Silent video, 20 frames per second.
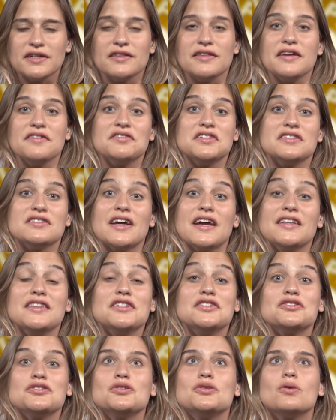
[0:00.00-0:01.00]
and they've
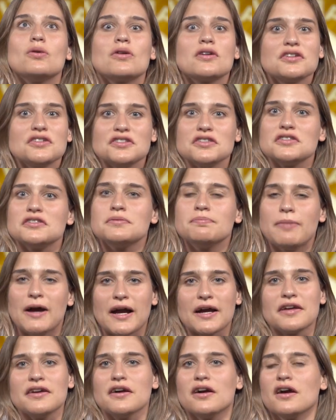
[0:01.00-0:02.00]
designed this gorgeous
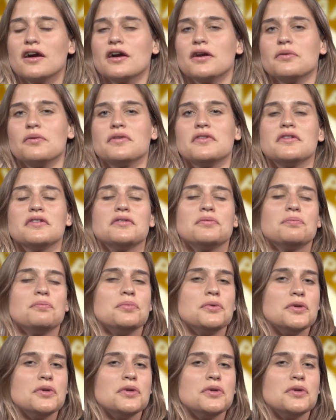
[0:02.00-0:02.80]
backyard with this